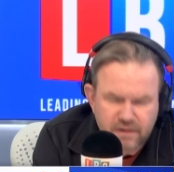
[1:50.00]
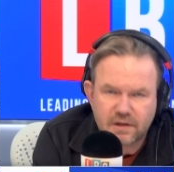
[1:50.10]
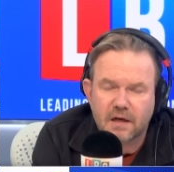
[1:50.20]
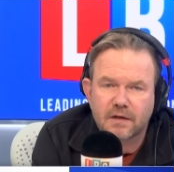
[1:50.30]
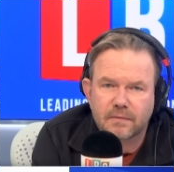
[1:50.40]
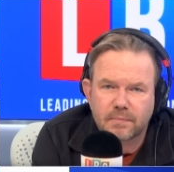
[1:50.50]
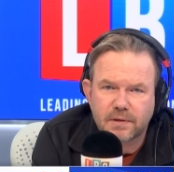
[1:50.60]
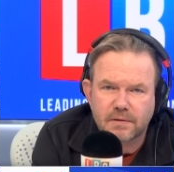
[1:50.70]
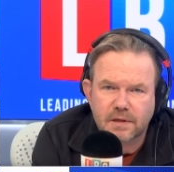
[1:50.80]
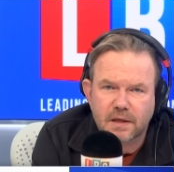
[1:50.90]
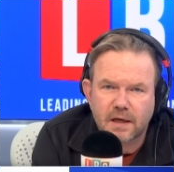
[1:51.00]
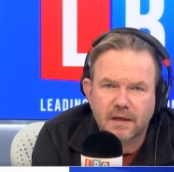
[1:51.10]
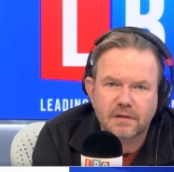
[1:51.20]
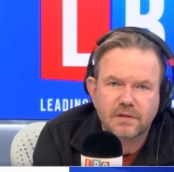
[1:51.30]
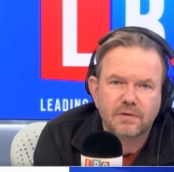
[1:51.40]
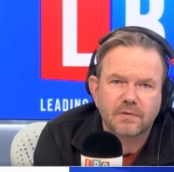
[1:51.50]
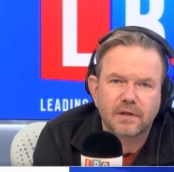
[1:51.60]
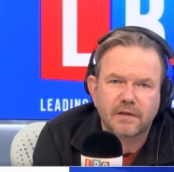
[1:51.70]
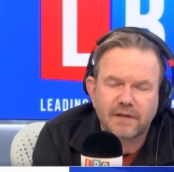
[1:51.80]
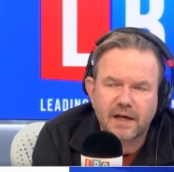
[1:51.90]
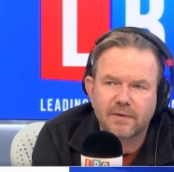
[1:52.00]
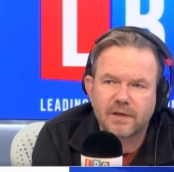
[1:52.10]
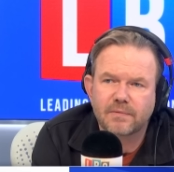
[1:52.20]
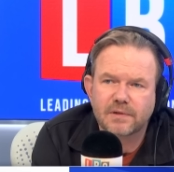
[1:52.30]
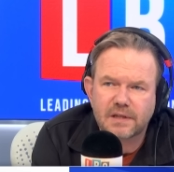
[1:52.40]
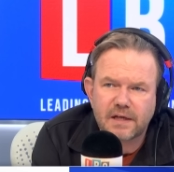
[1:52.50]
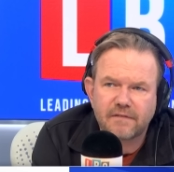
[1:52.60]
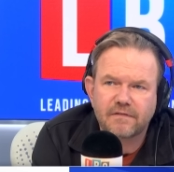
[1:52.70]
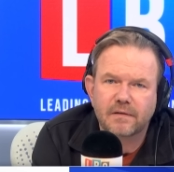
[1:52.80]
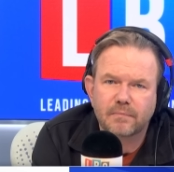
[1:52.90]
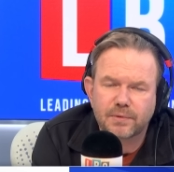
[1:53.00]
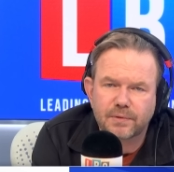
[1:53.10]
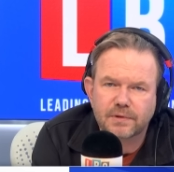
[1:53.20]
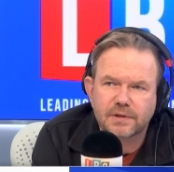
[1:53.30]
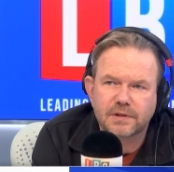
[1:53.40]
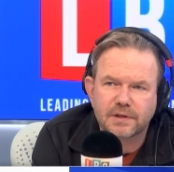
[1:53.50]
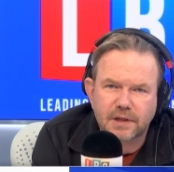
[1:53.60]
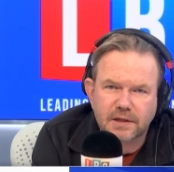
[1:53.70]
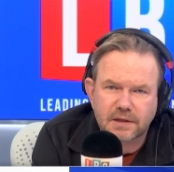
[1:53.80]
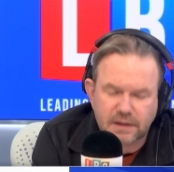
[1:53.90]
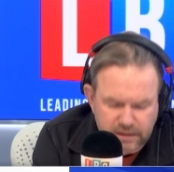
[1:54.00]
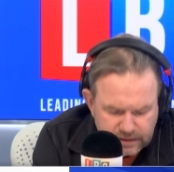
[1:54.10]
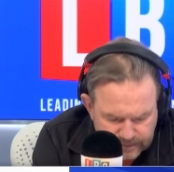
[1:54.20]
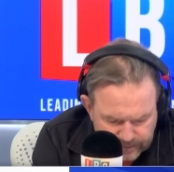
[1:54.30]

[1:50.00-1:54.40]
child abuser and a story of how he was never brought to justice.